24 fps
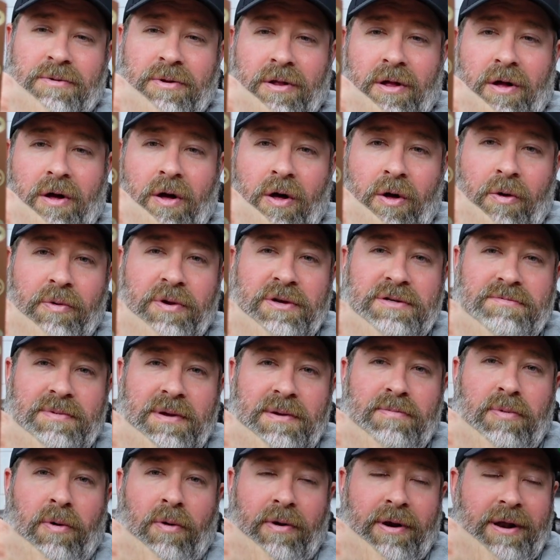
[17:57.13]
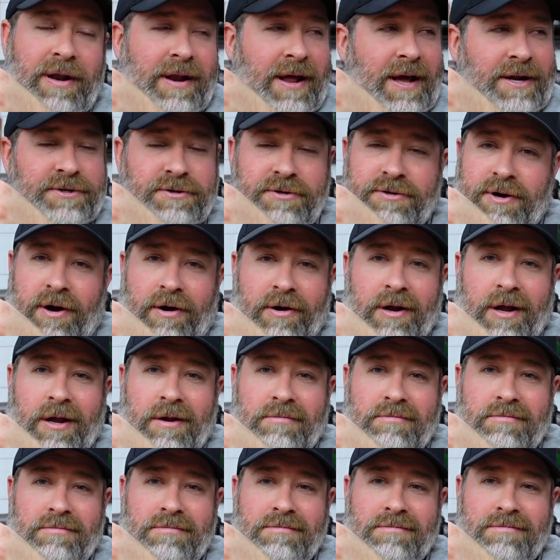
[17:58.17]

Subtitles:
will always be pointed at your target.